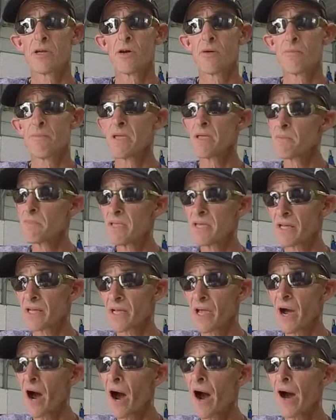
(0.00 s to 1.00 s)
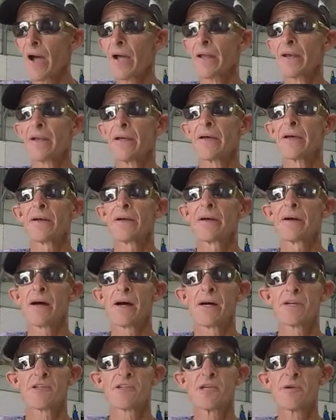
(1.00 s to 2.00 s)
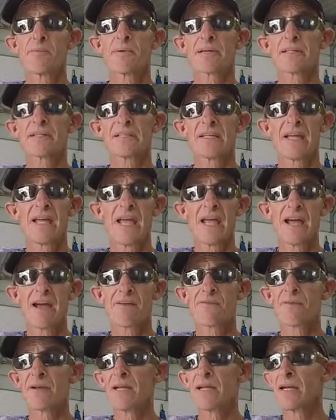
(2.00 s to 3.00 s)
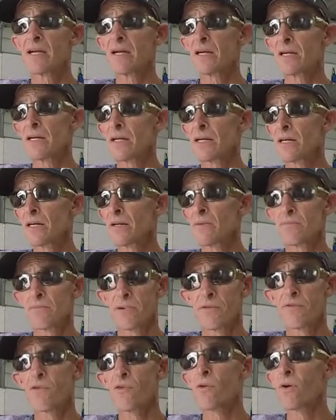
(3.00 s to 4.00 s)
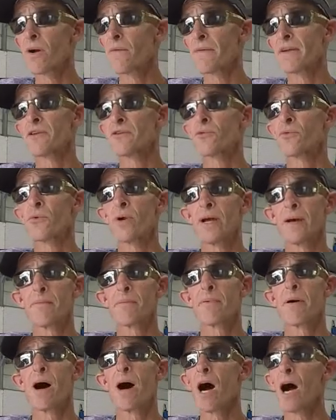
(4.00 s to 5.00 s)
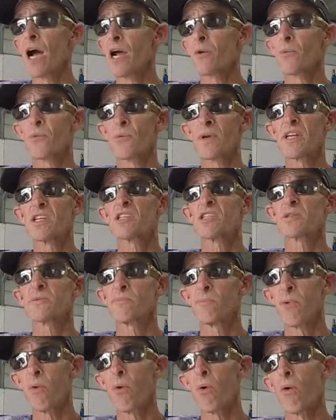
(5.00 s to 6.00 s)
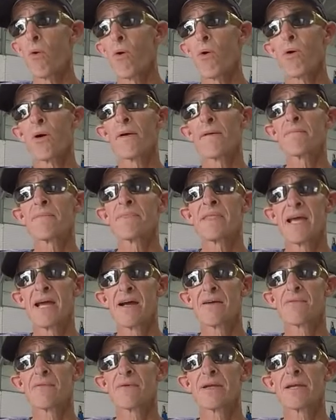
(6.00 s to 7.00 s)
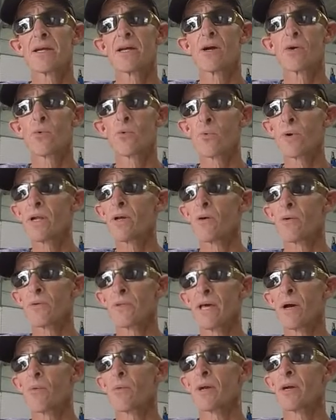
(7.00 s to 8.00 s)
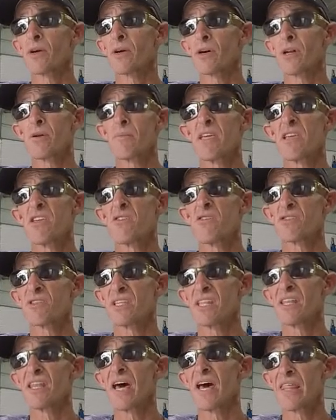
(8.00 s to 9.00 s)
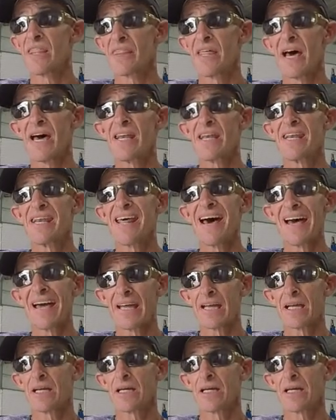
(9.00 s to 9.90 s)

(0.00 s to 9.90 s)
Me being a guide, typically before every trip, I re-spool every reel that we are going to be using that day.